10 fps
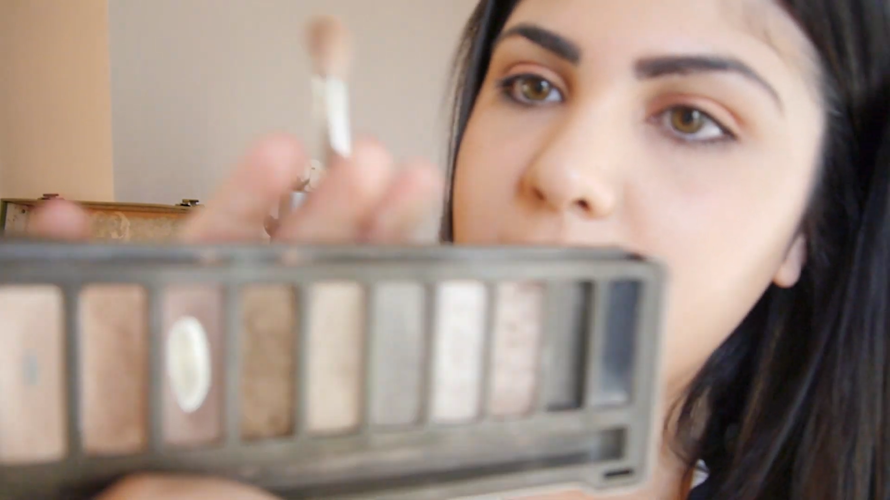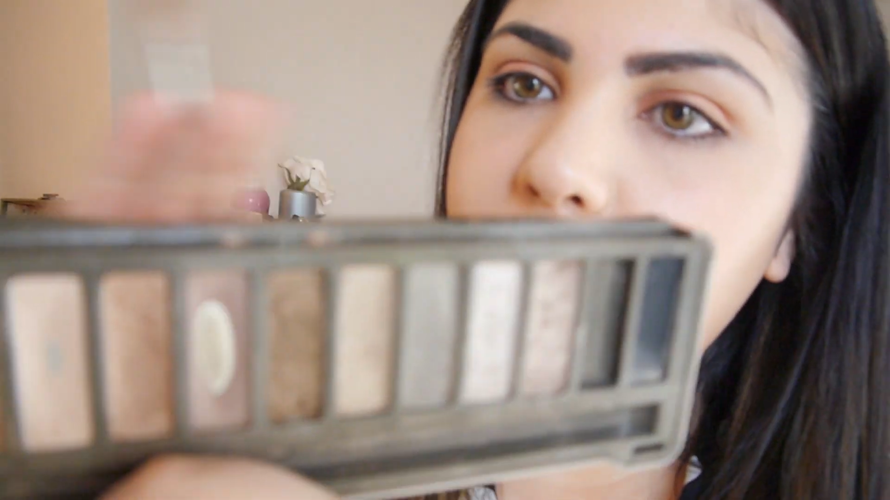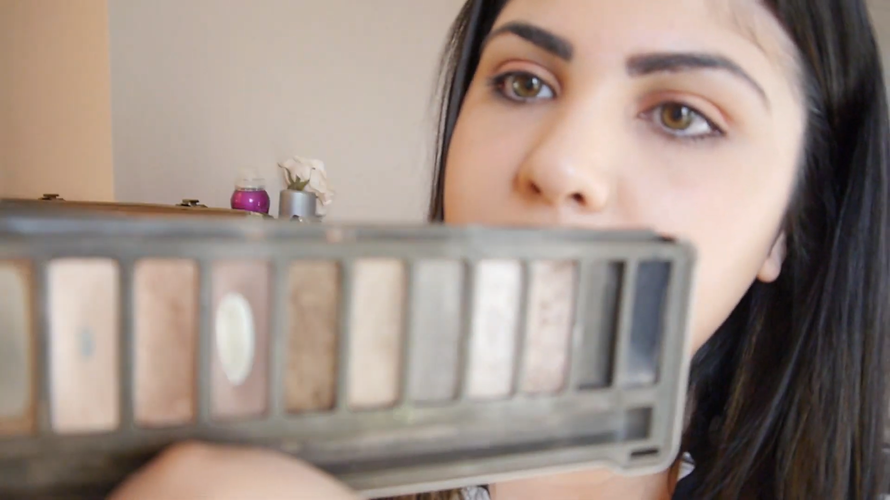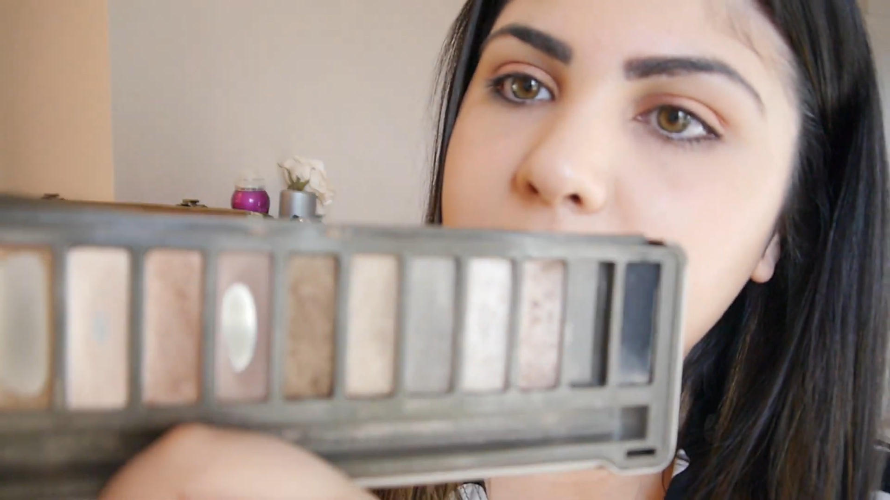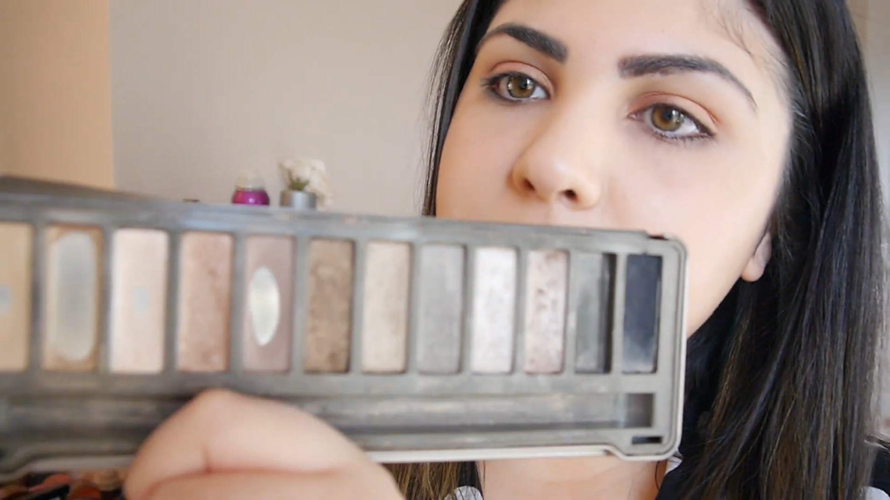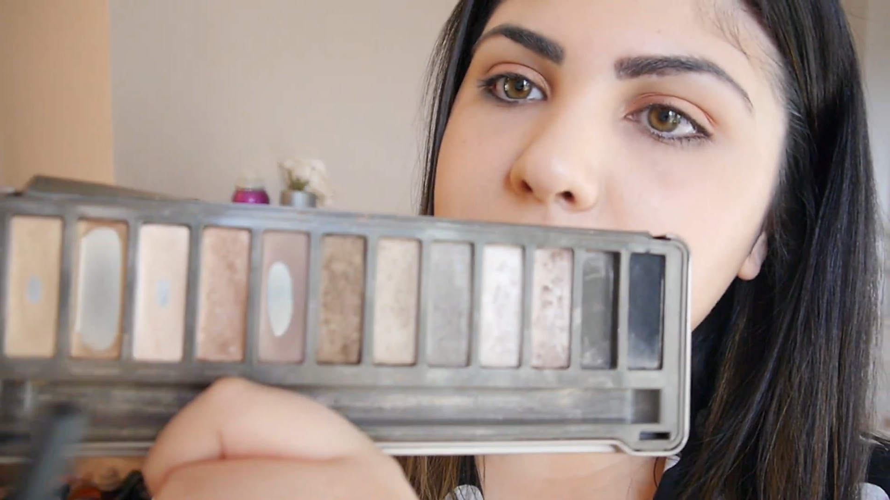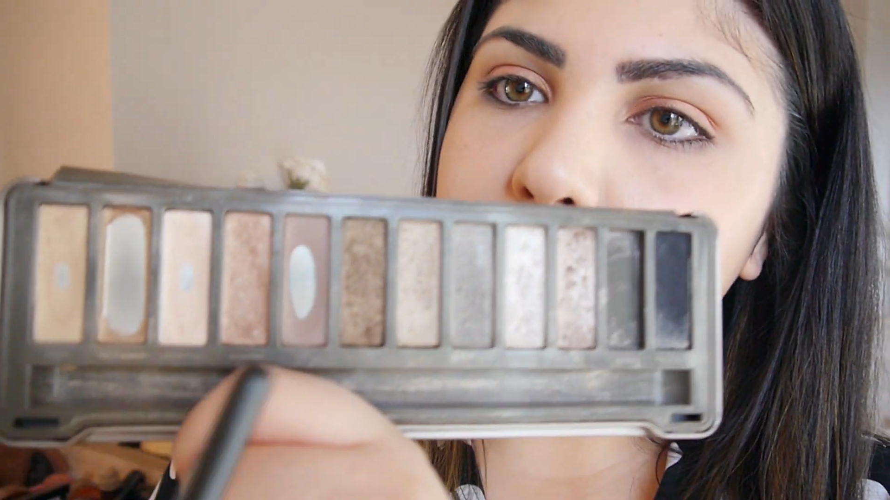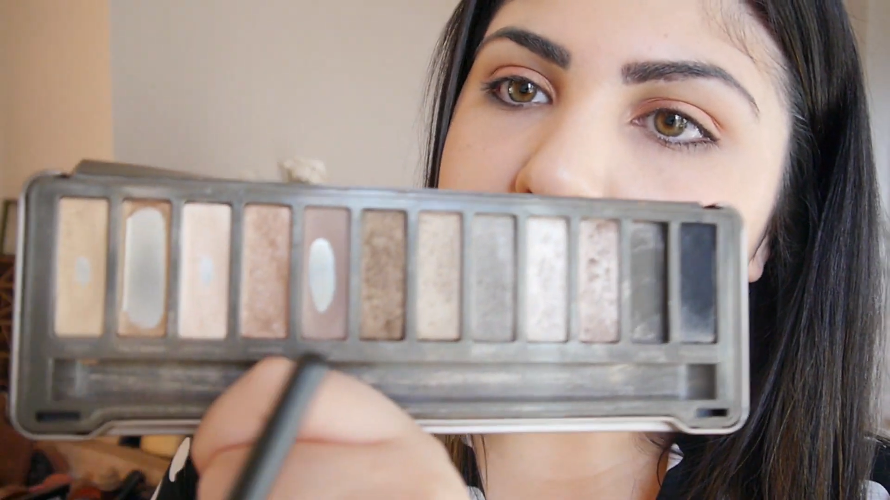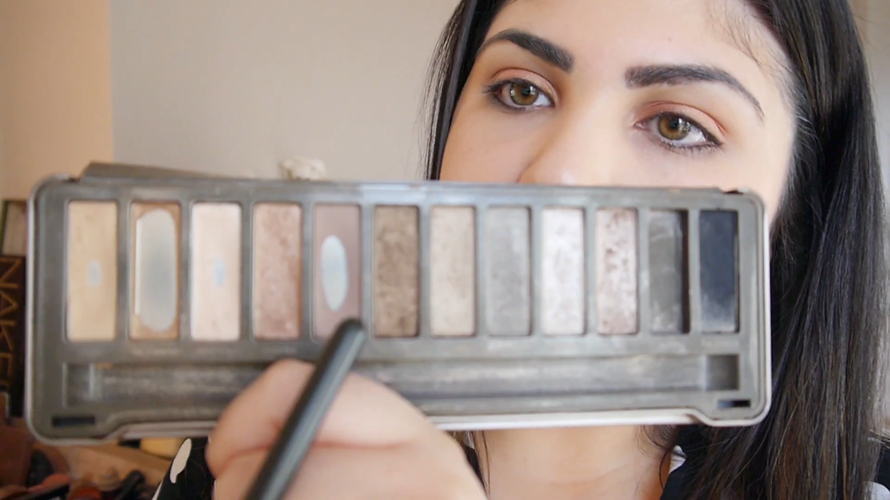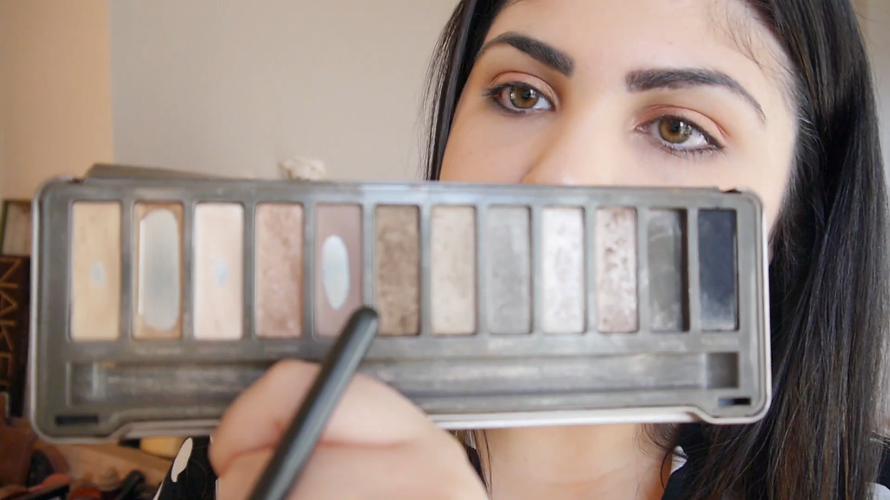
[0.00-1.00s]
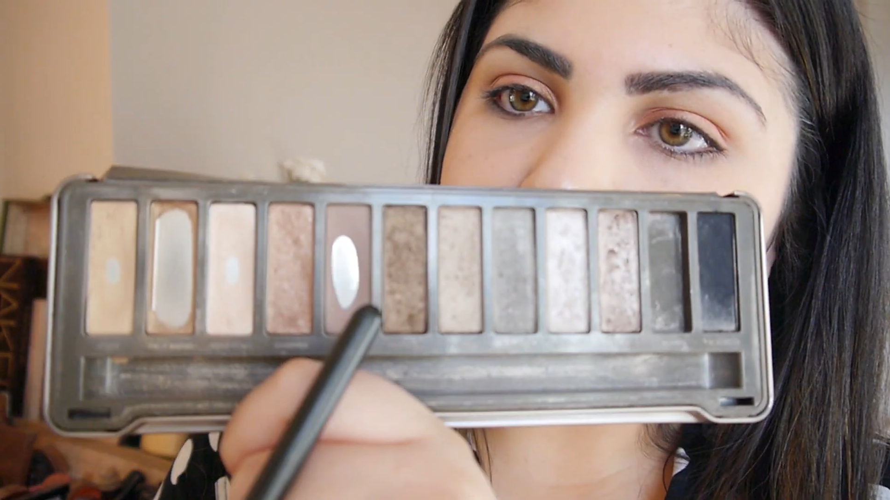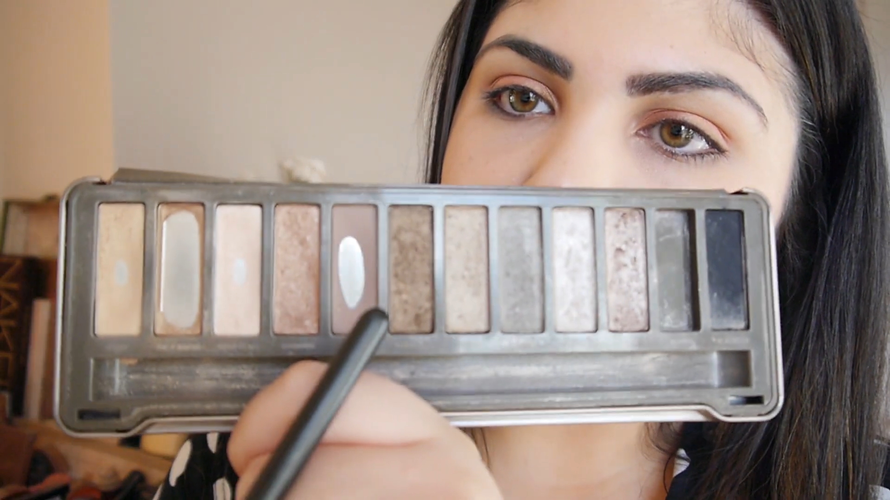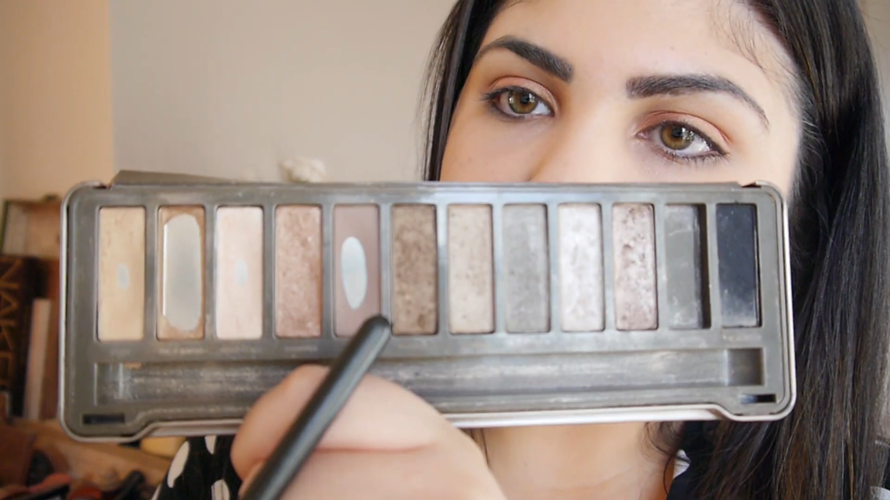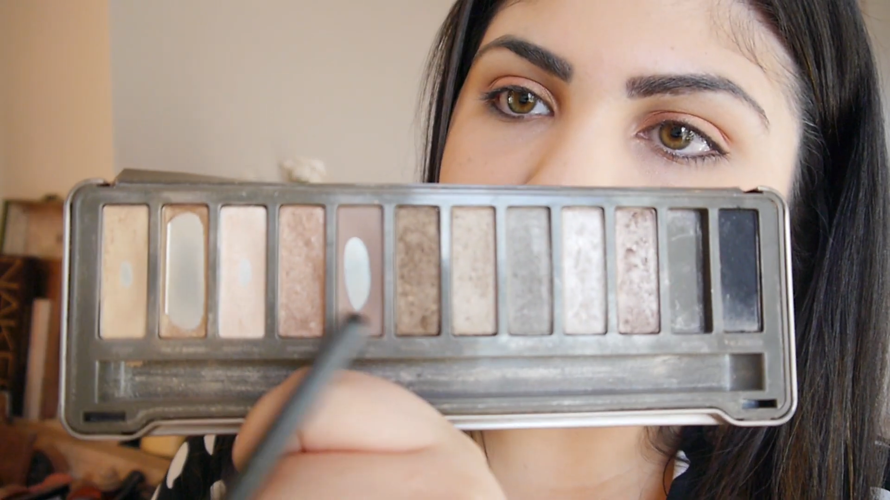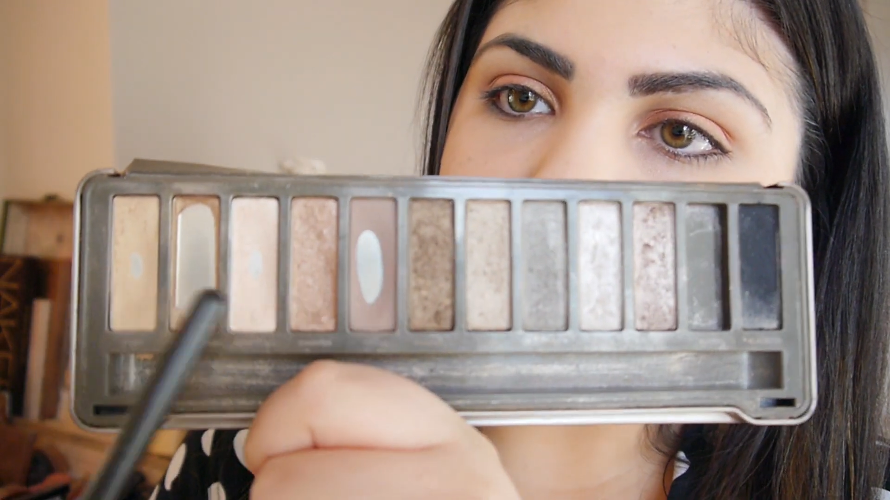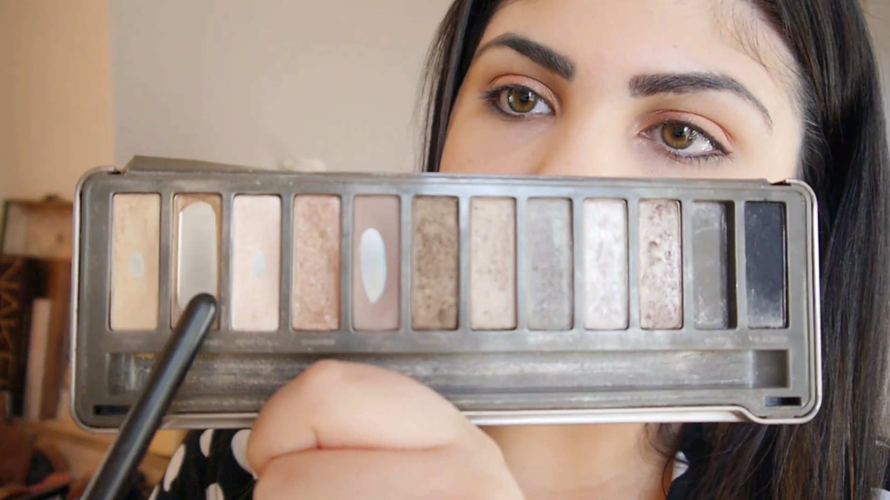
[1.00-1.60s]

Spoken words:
Tease and mixing it with the